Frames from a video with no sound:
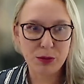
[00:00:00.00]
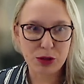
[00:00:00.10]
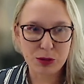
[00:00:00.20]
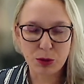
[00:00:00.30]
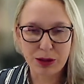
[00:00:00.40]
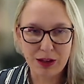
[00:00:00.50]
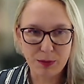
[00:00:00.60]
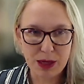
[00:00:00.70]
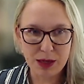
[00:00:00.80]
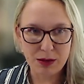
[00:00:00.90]
which is what
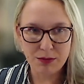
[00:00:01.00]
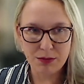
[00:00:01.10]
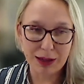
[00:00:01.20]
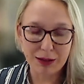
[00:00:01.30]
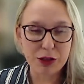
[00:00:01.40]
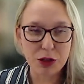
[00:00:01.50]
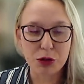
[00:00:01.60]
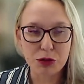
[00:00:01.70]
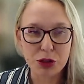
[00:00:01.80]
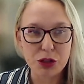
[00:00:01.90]
they've been likely
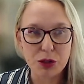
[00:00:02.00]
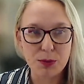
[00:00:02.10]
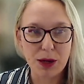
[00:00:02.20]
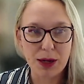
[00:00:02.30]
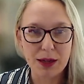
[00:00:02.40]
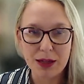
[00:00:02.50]
told to do by